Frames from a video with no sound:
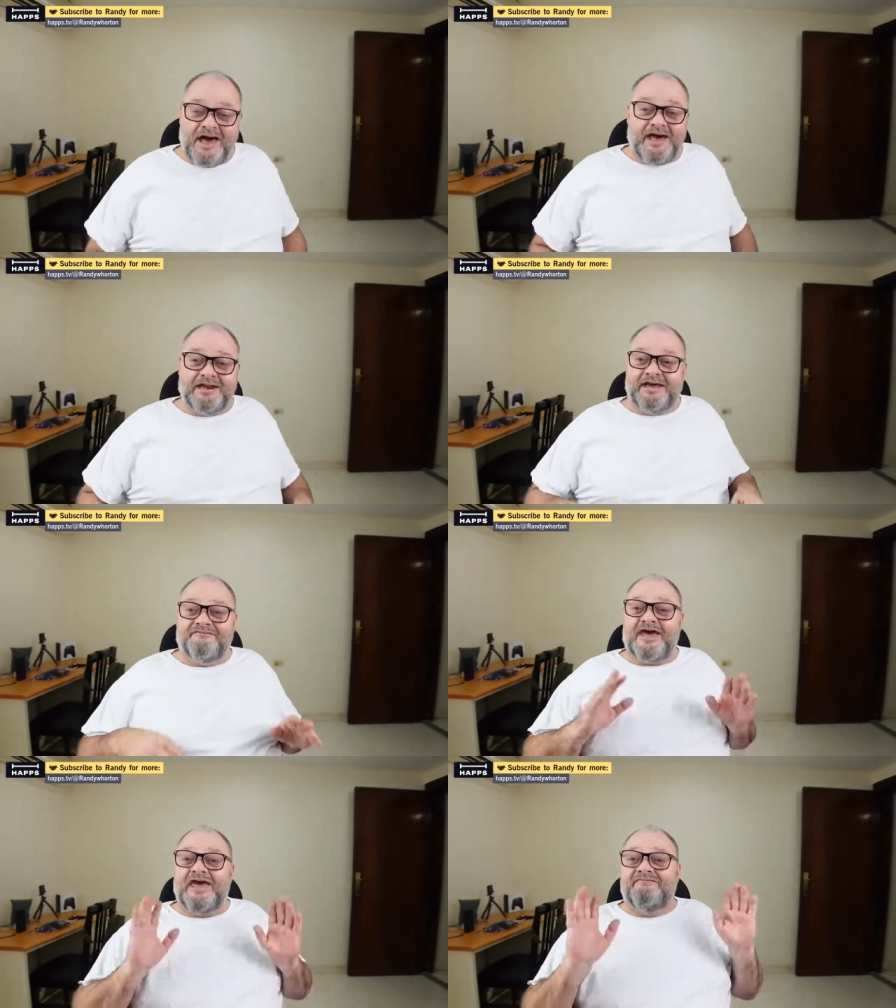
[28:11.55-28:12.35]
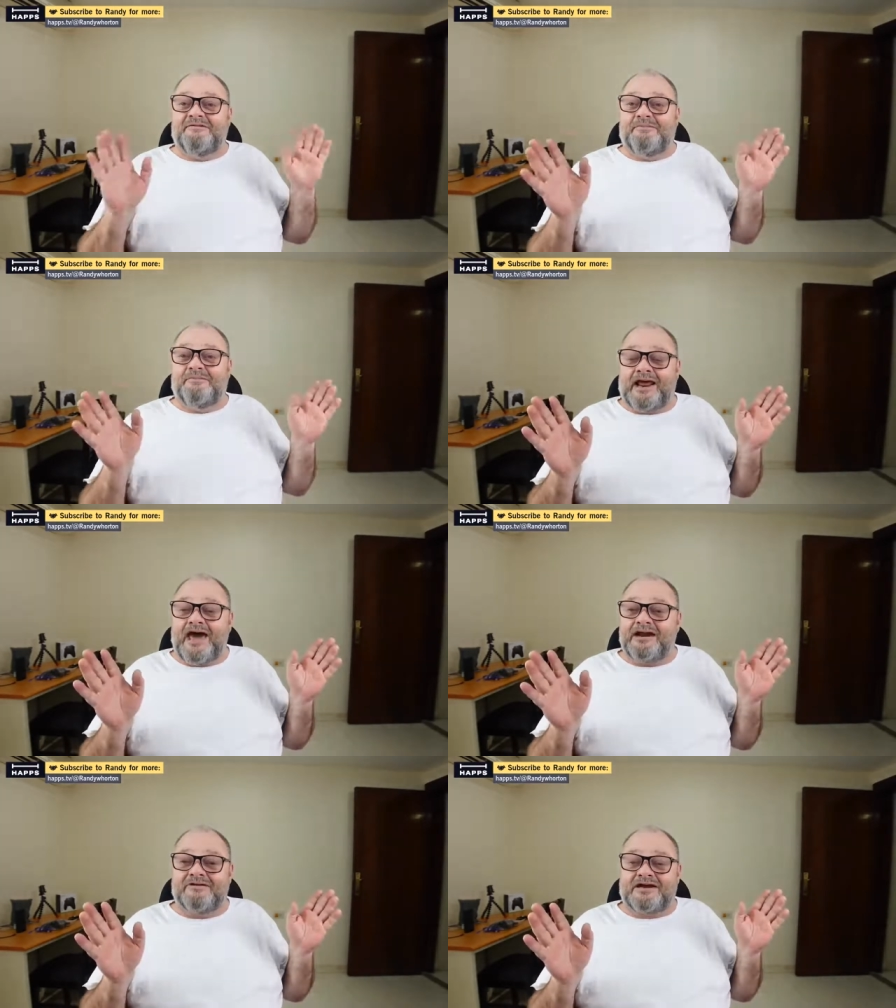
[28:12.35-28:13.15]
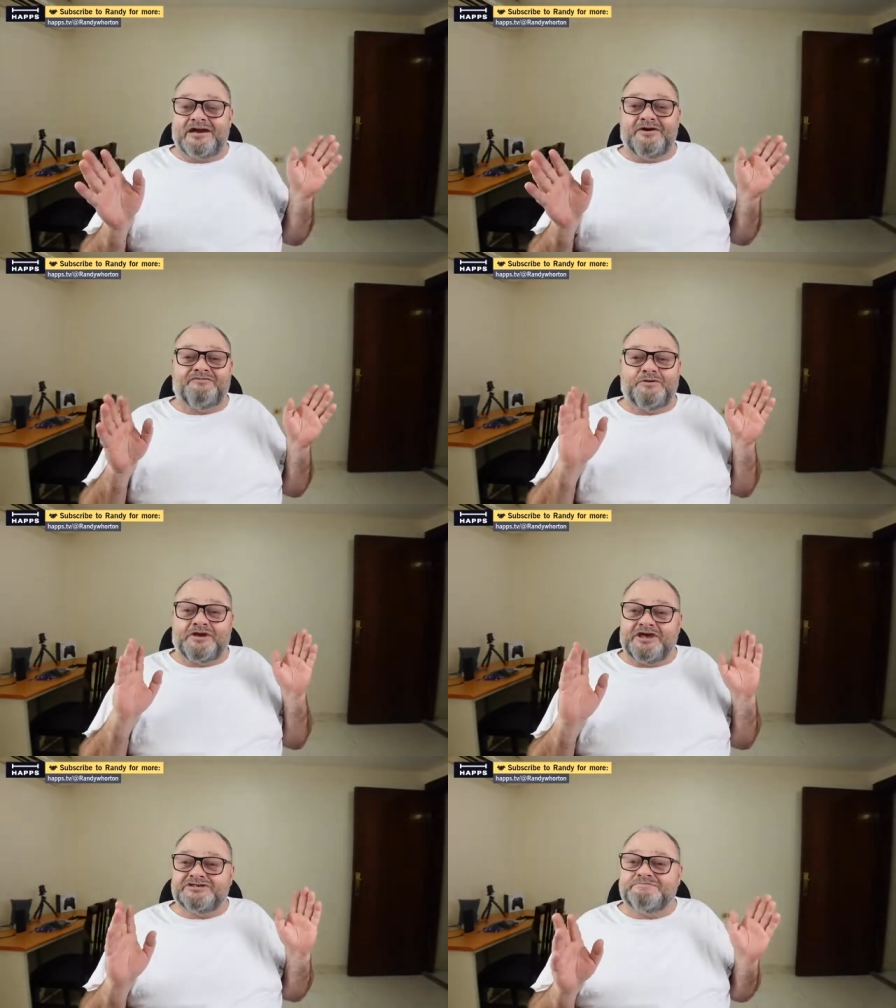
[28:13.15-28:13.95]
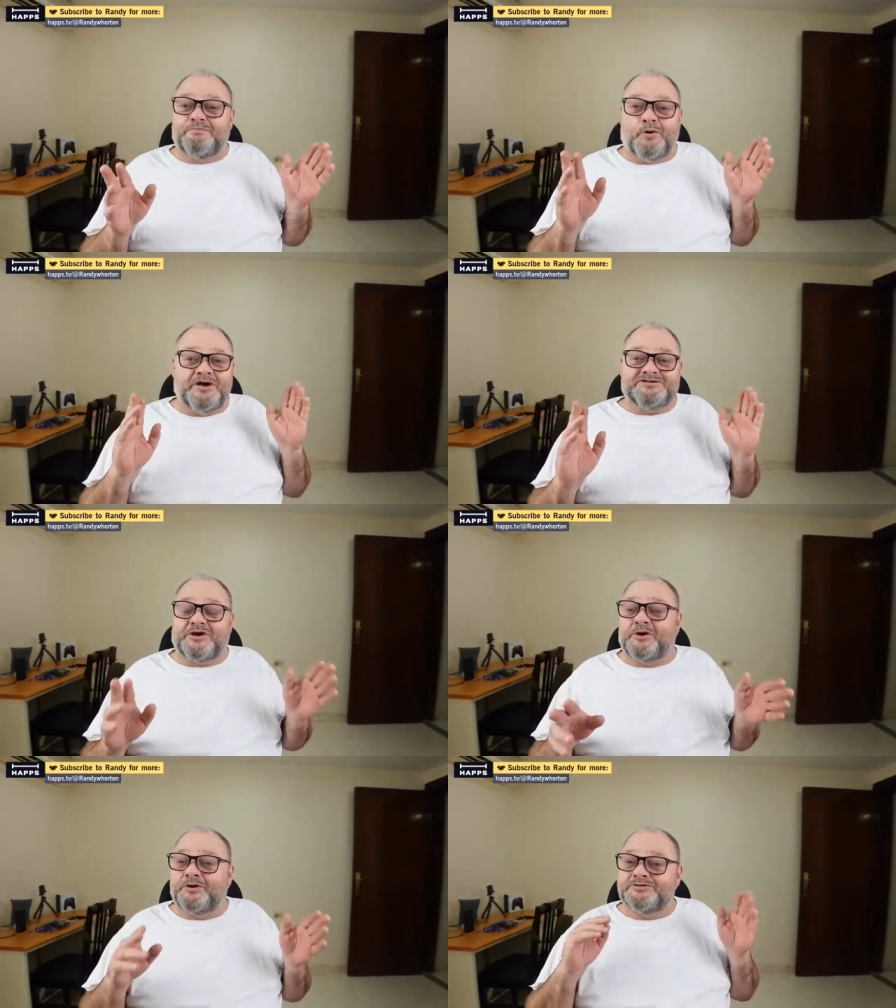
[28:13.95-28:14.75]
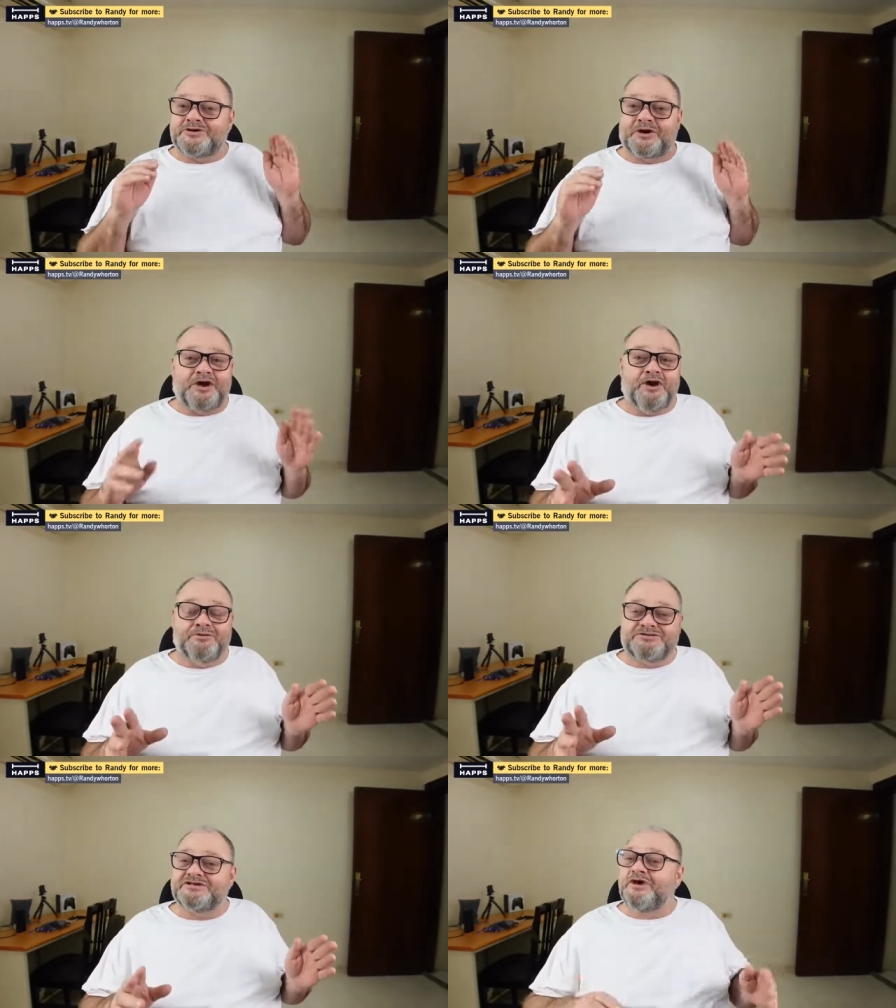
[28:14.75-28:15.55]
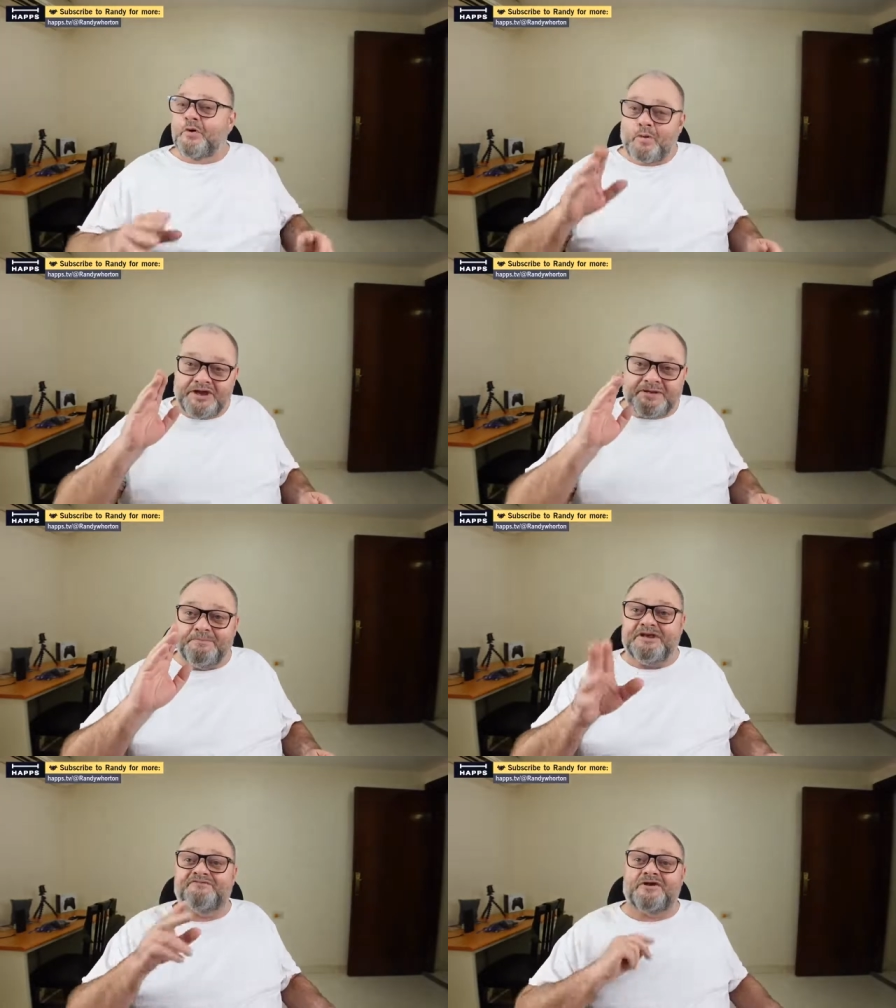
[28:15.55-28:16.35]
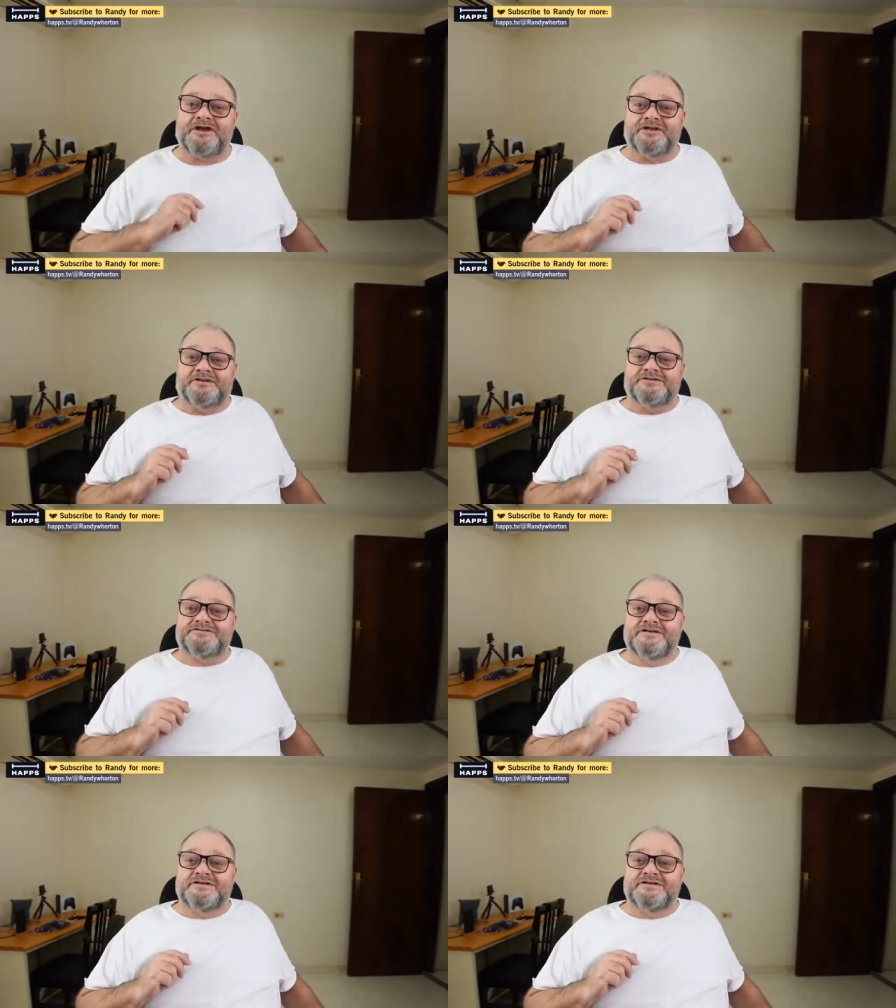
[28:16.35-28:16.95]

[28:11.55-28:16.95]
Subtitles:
I love everybody. I don't care if you kiss boys, girls, or goats. We can be friends.